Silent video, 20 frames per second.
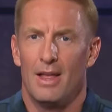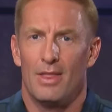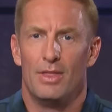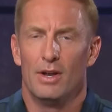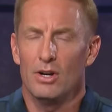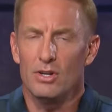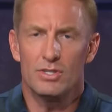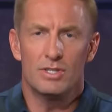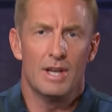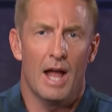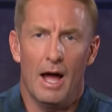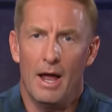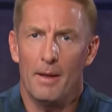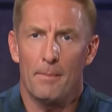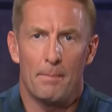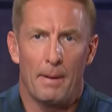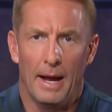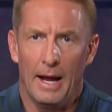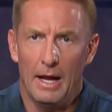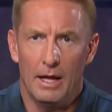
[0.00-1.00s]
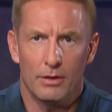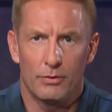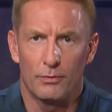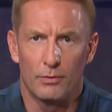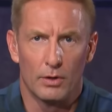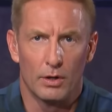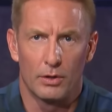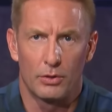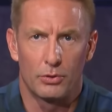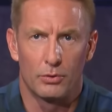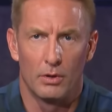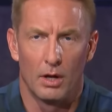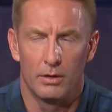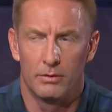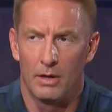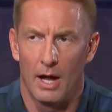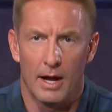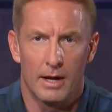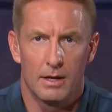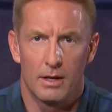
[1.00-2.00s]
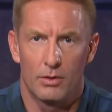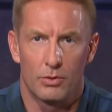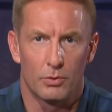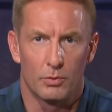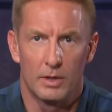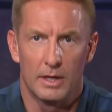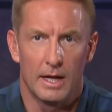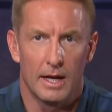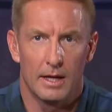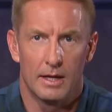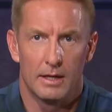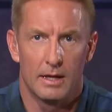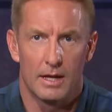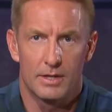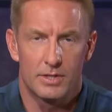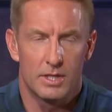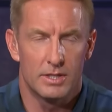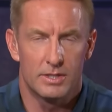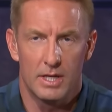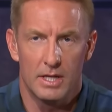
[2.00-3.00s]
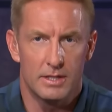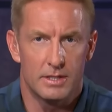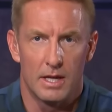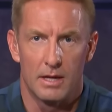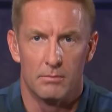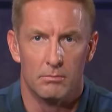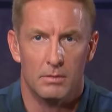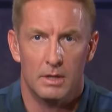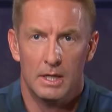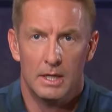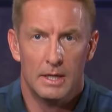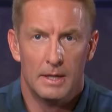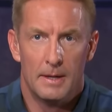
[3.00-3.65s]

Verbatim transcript: There's not a path for a, th- a 9 and 3 uh, SEC team.